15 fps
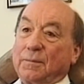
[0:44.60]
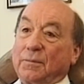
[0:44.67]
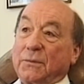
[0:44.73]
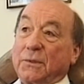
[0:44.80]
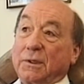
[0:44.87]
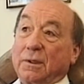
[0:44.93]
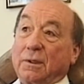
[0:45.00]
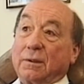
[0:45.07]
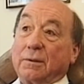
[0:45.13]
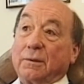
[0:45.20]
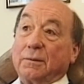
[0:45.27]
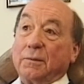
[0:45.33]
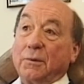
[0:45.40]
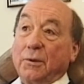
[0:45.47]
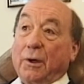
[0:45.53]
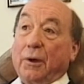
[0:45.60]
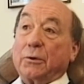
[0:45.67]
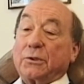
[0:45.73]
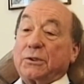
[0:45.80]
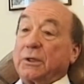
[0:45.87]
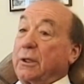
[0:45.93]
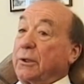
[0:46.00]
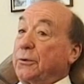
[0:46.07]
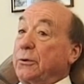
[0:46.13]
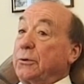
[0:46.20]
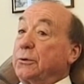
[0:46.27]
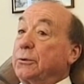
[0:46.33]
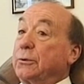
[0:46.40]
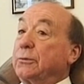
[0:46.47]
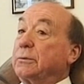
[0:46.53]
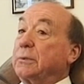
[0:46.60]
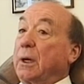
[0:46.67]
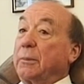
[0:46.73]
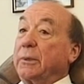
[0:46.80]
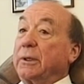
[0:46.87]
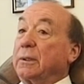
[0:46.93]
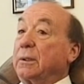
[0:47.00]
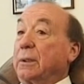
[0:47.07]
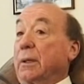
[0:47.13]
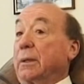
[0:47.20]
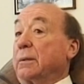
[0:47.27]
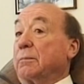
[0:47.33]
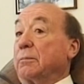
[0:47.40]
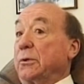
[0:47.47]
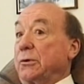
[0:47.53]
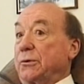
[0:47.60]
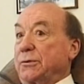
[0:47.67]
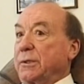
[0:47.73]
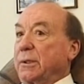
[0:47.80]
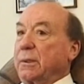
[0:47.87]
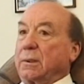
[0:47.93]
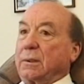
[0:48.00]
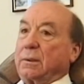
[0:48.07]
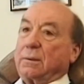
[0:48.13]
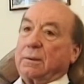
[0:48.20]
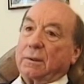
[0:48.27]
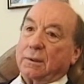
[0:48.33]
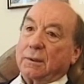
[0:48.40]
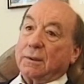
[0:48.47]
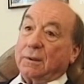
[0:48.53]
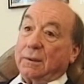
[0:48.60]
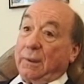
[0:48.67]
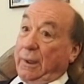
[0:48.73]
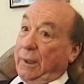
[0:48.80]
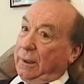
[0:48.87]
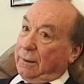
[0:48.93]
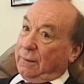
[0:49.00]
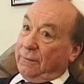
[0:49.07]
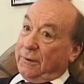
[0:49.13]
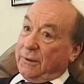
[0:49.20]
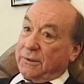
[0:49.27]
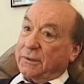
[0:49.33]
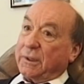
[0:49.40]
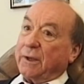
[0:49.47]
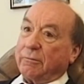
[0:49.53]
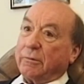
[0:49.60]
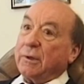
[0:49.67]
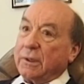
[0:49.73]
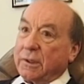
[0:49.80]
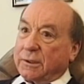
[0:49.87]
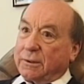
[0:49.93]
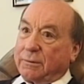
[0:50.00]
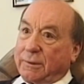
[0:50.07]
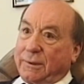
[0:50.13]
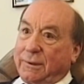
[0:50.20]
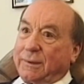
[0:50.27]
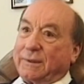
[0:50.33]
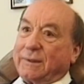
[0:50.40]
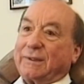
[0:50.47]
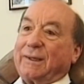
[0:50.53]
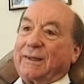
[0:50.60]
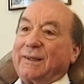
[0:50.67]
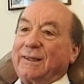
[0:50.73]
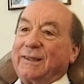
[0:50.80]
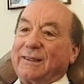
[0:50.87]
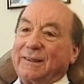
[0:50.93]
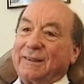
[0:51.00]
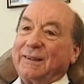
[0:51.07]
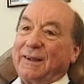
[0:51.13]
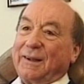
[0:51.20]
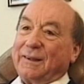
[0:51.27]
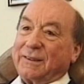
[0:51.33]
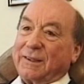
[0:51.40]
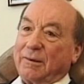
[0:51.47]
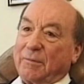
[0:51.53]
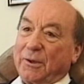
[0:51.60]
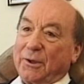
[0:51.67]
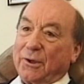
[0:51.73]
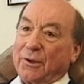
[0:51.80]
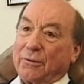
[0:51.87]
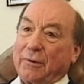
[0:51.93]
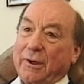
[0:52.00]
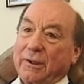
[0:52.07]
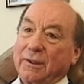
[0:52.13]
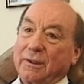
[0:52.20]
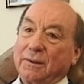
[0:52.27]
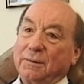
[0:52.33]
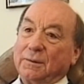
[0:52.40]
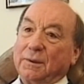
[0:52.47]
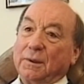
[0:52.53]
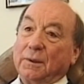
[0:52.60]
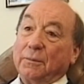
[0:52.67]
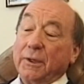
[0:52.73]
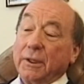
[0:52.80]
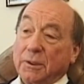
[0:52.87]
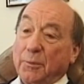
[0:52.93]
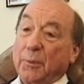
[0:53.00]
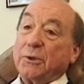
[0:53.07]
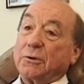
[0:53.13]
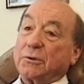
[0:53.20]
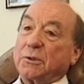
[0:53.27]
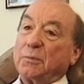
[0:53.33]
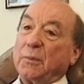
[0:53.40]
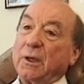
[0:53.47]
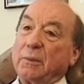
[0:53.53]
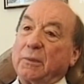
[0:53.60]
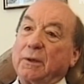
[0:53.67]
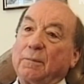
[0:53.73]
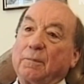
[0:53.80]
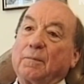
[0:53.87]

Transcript: So, you know, and you see it through to dubbing and music and first day of release, which is terribly nerve-wracking. But it's a producer's baby.